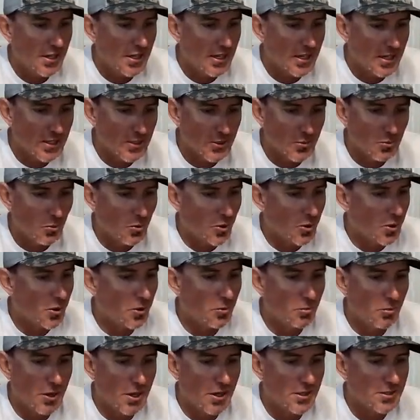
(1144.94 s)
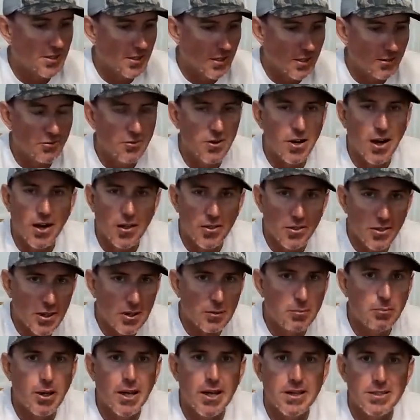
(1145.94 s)
he is one of the best, if not
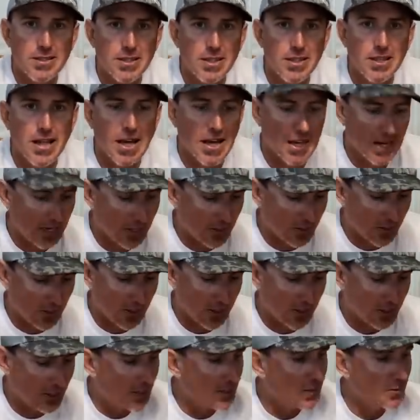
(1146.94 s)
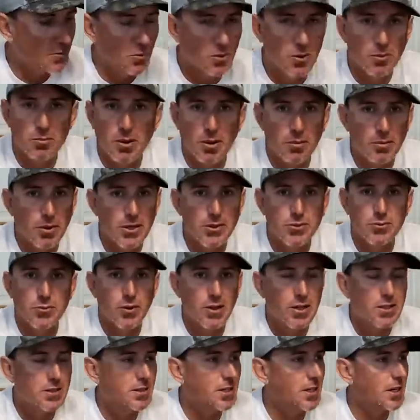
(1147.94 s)
the best in that area. And he's one of my best
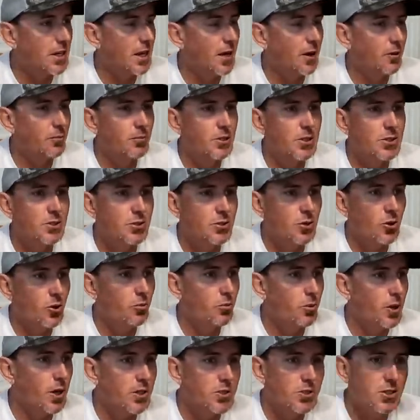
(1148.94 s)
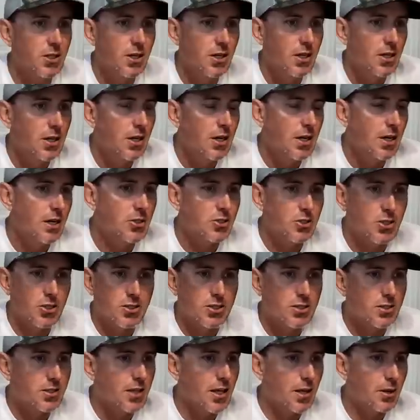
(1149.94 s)
friends. He helped me so much. And
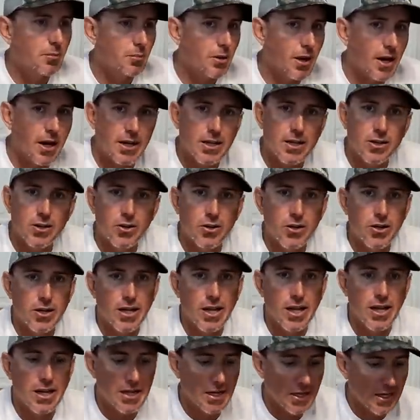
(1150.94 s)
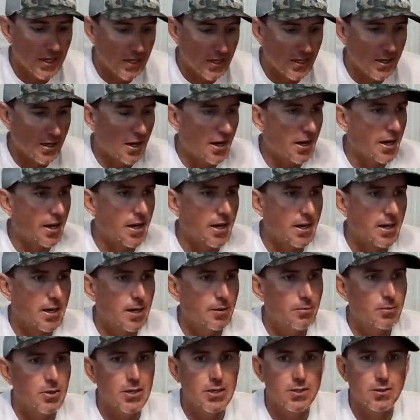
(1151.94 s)
just the same back in Hurricane Ian, I had
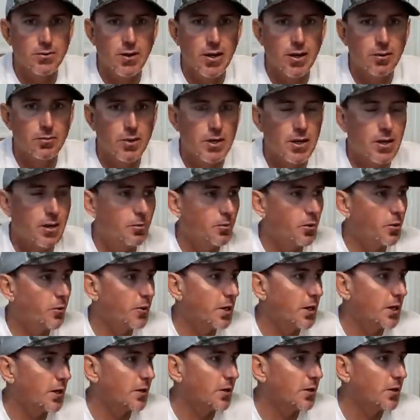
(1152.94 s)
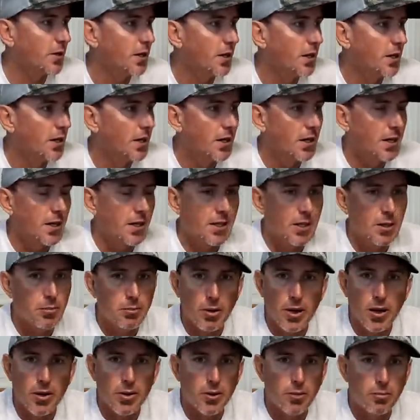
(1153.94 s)
him and his family come over here and they
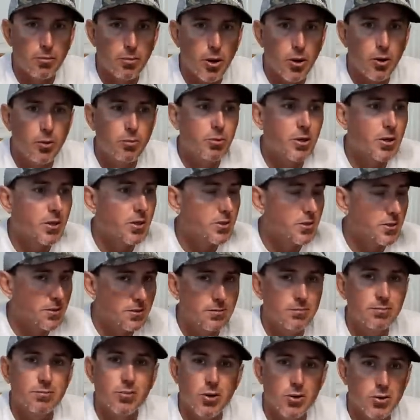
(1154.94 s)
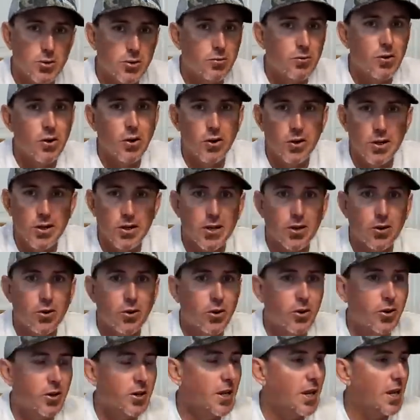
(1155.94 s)
brought their boat because most of you already know
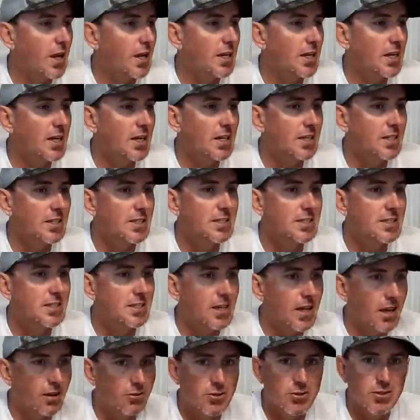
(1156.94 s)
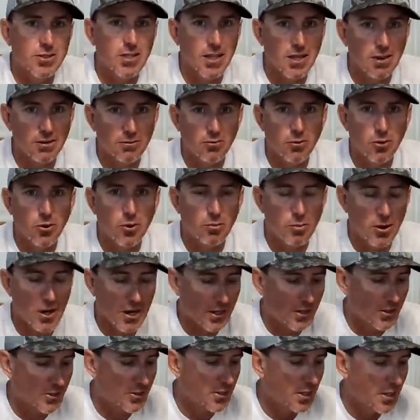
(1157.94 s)
Hurricane Ian devastated Fort
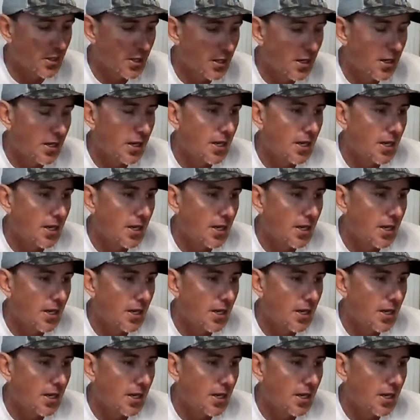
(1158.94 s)
Myers.